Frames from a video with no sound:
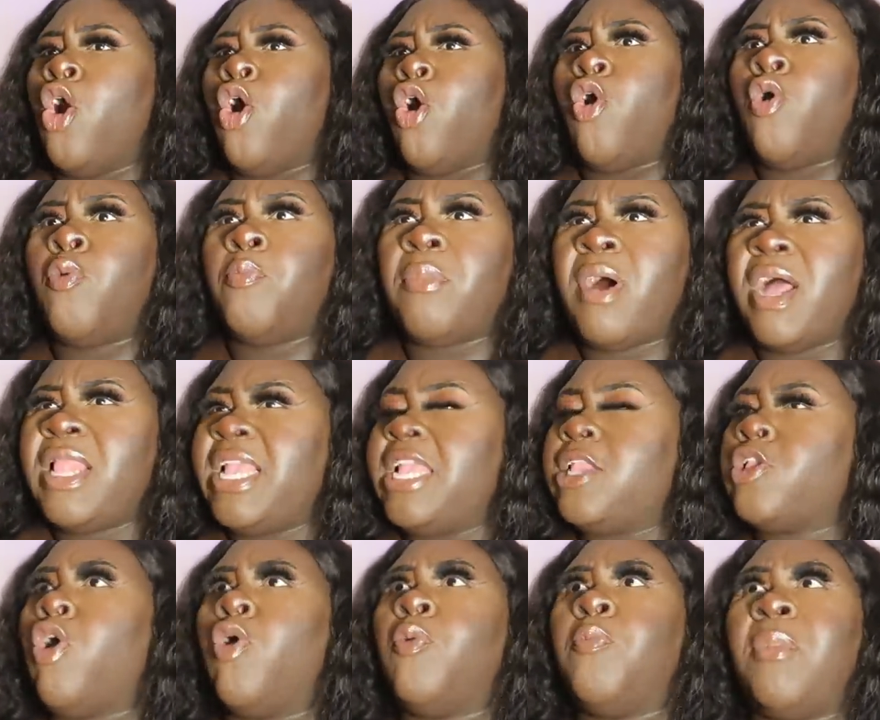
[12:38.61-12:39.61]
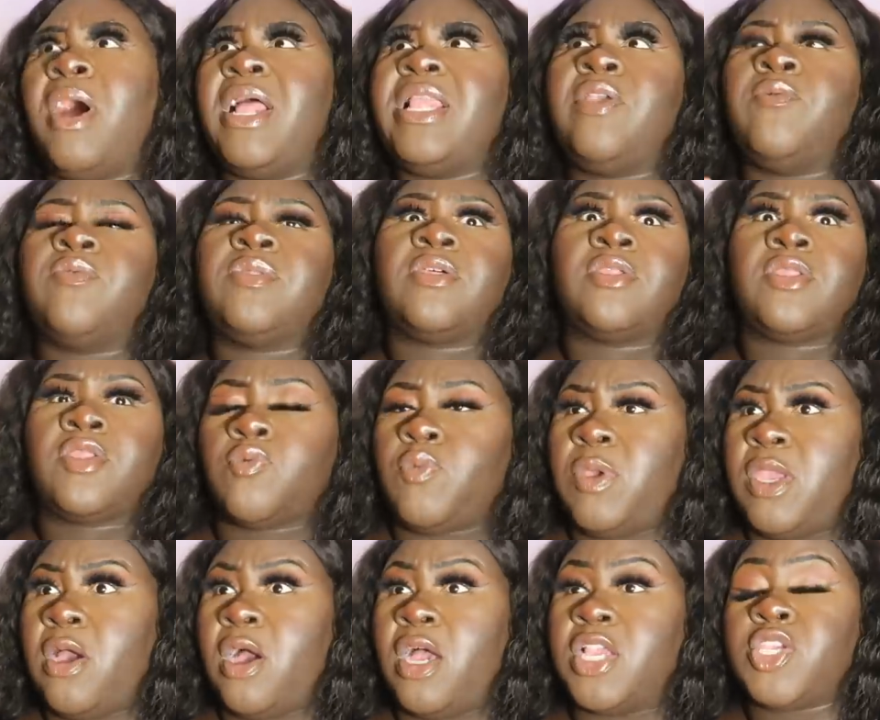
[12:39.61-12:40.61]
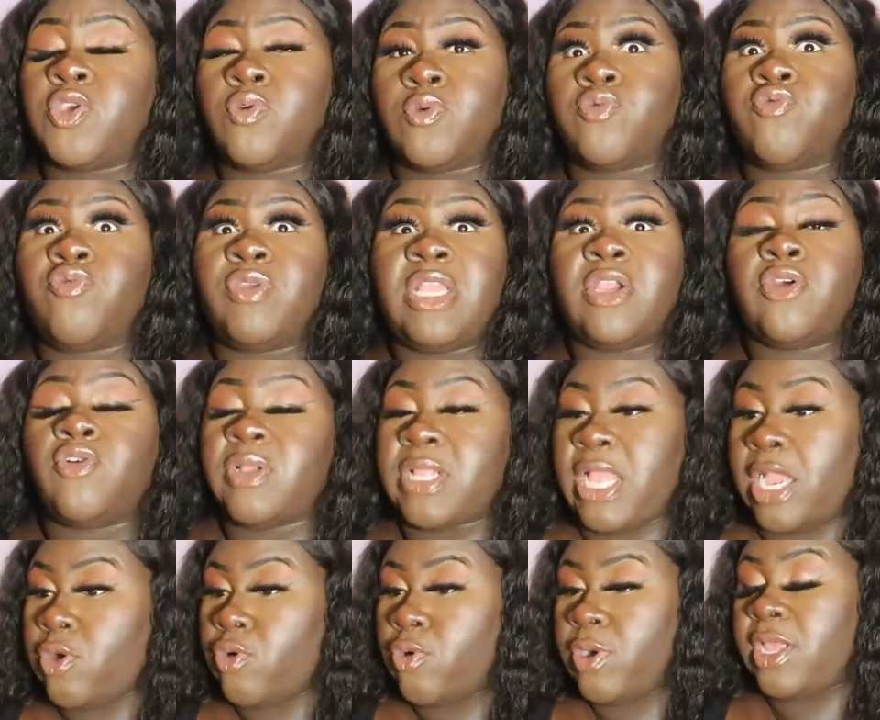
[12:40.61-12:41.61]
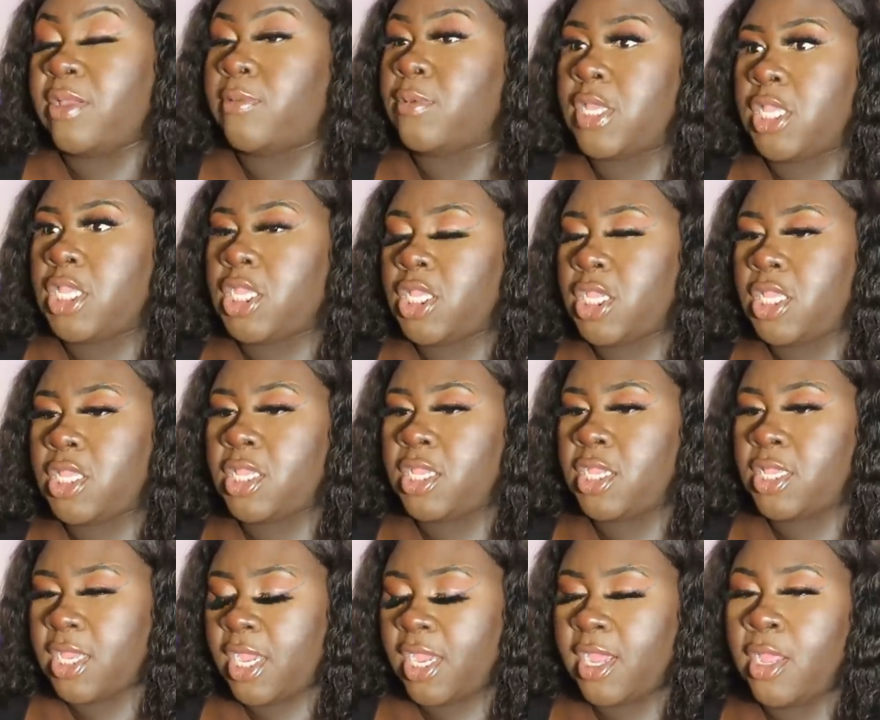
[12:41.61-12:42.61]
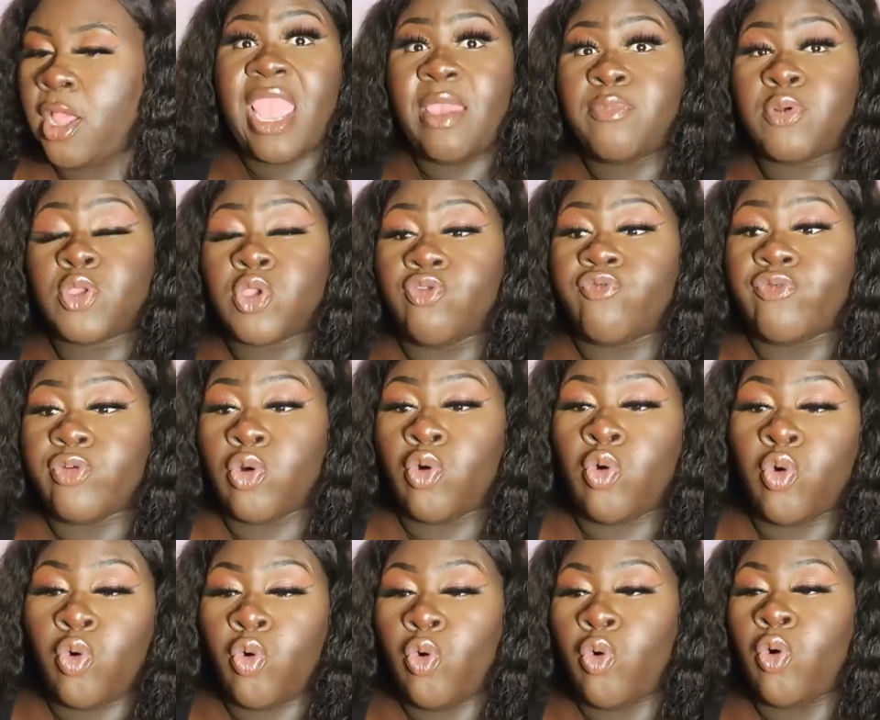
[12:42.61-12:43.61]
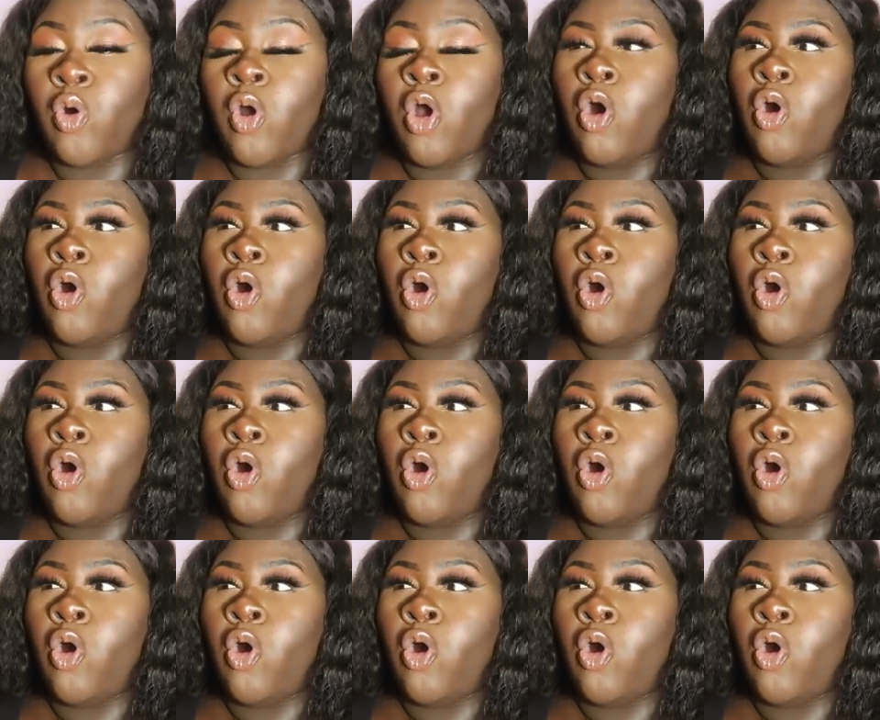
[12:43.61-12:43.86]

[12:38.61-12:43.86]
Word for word: Oh, Molly, no, Molly was a sweetheart, she was really good at cooking, da da da da da da. Able to recall